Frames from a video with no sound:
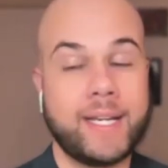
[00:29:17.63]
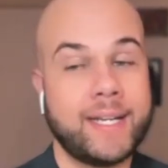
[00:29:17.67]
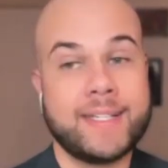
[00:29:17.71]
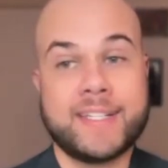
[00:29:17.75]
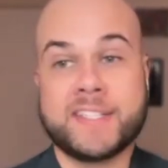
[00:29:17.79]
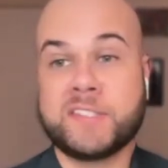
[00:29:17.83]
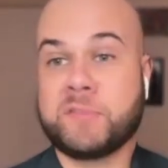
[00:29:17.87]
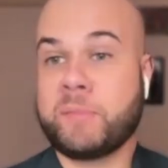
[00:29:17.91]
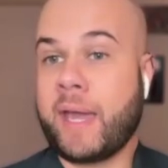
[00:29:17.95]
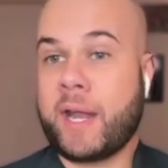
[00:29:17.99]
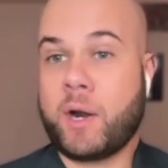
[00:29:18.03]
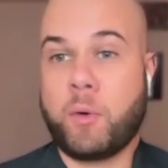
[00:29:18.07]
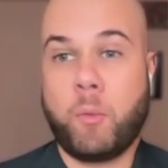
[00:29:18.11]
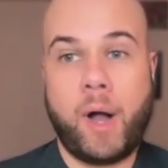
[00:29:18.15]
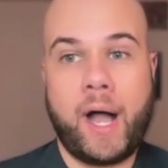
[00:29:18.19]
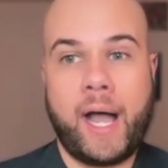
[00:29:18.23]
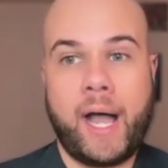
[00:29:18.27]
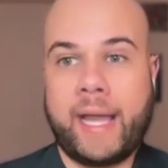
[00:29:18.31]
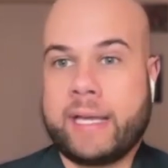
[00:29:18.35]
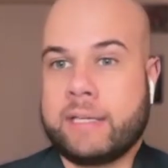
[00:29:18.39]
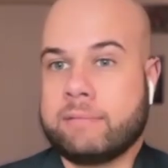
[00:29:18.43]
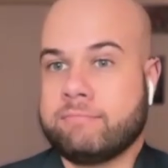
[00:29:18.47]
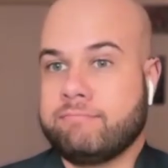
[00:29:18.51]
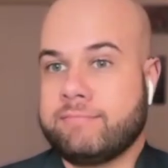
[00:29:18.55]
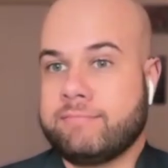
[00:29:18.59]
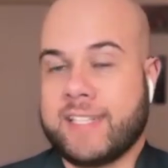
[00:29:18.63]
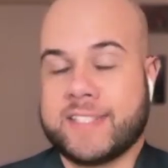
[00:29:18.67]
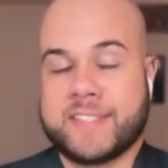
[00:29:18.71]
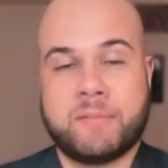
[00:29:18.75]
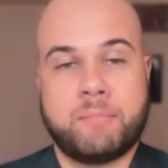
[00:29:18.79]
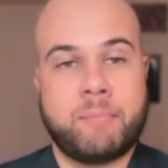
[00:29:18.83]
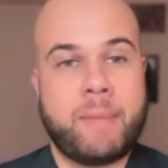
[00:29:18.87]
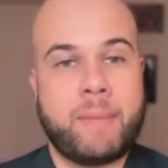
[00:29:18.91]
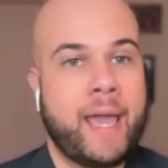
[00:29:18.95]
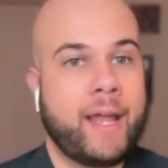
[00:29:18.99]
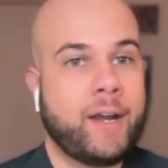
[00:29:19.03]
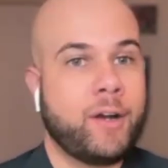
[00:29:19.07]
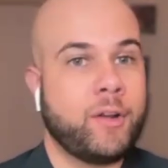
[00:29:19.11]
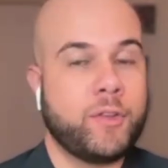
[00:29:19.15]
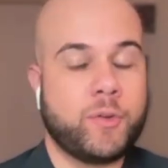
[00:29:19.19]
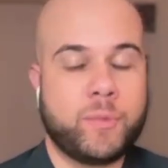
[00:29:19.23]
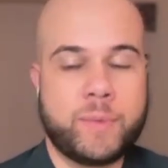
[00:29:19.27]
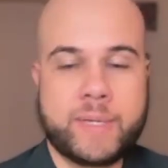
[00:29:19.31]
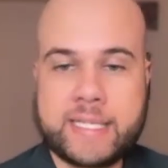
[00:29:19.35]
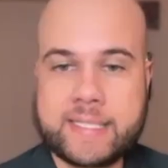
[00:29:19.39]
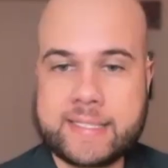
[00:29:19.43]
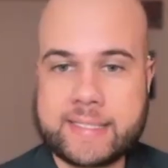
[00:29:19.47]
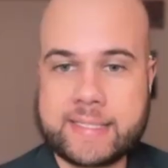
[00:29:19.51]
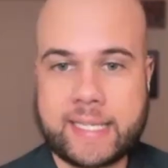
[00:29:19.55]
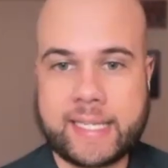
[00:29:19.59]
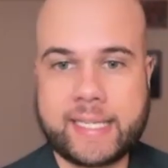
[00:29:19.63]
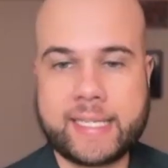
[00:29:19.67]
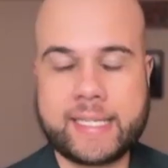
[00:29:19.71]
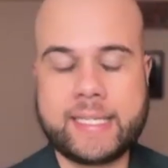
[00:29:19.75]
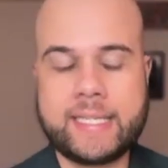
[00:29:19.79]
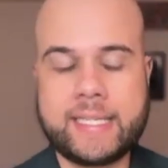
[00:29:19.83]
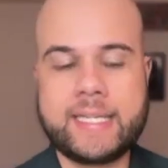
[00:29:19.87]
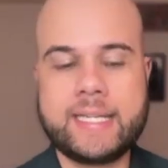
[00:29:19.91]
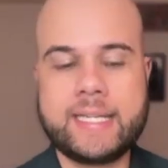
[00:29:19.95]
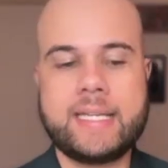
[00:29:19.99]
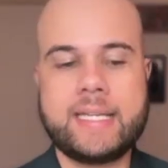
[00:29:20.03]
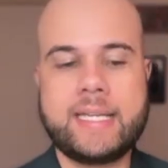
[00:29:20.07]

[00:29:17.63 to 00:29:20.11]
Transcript: And it doesn't matter why, doesn't matter the reasoning.